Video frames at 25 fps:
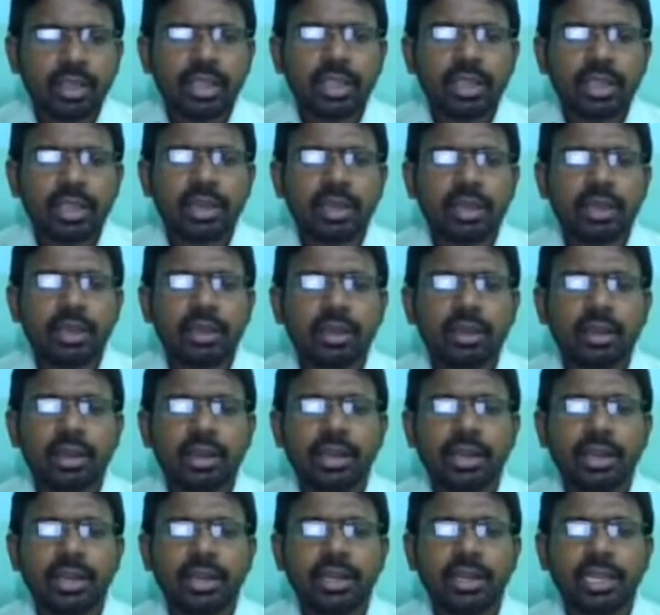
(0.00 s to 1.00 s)
In
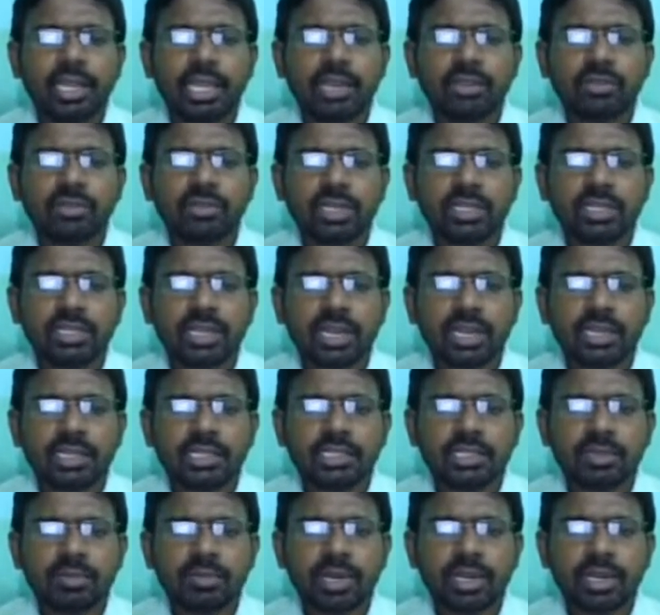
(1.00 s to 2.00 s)
conducting areas, what is the
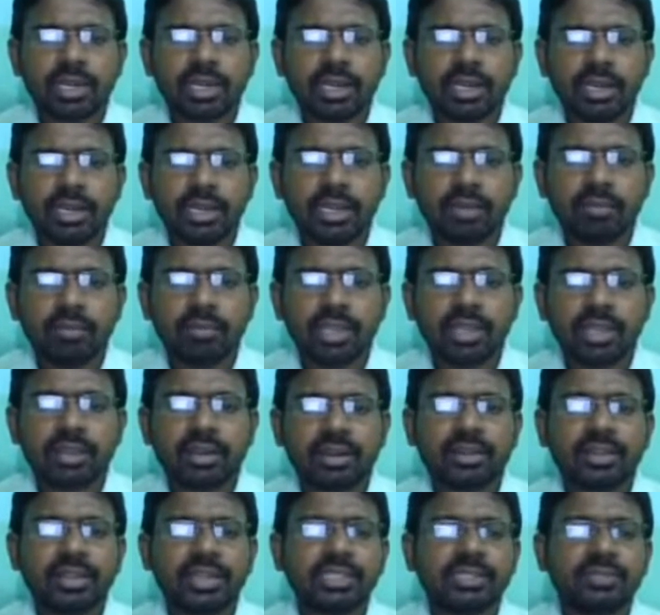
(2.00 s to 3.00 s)
largest particle? 10
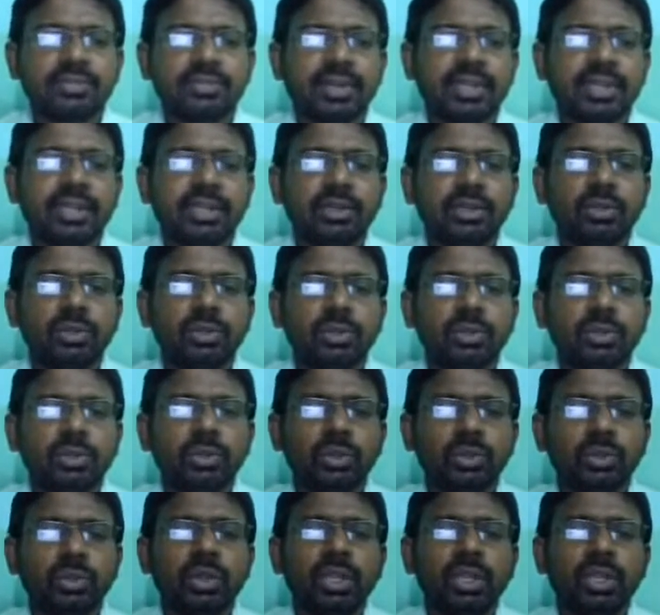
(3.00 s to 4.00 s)
micron. That's why 2
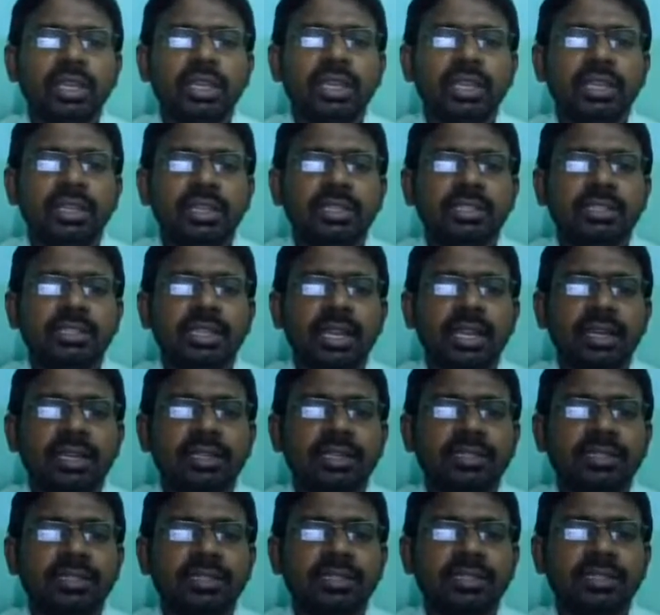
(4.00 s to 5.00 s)
2 in this
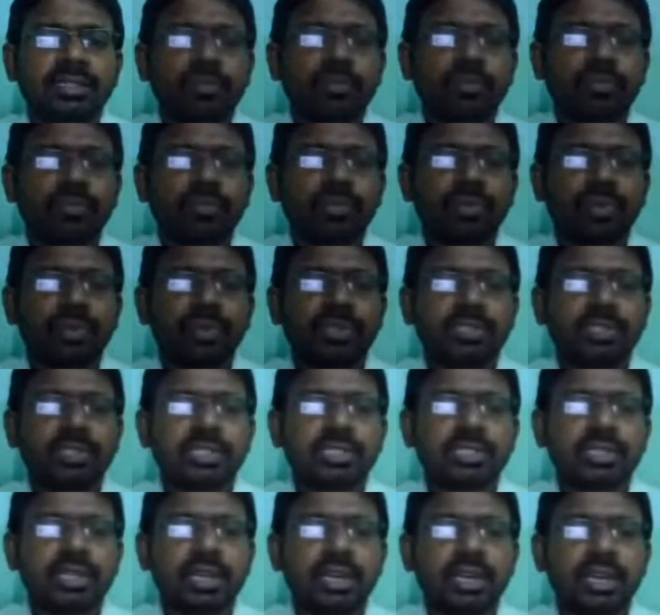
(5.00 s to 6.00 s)
lungs. This
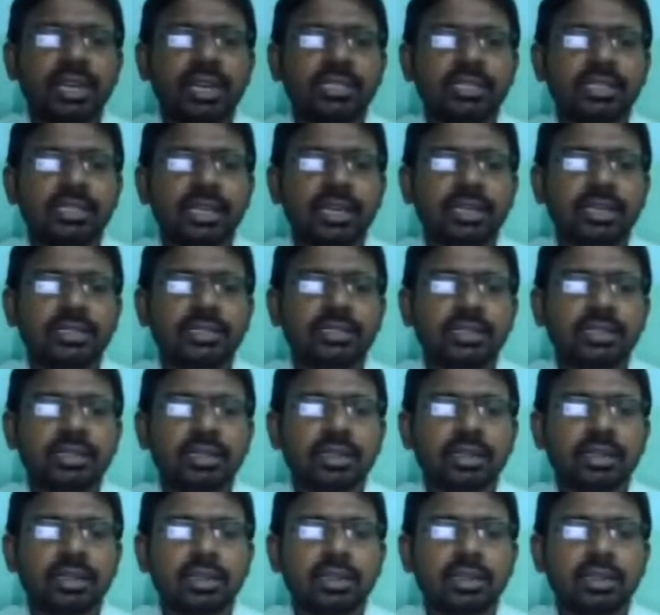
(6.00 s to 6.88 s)
is called as lungs.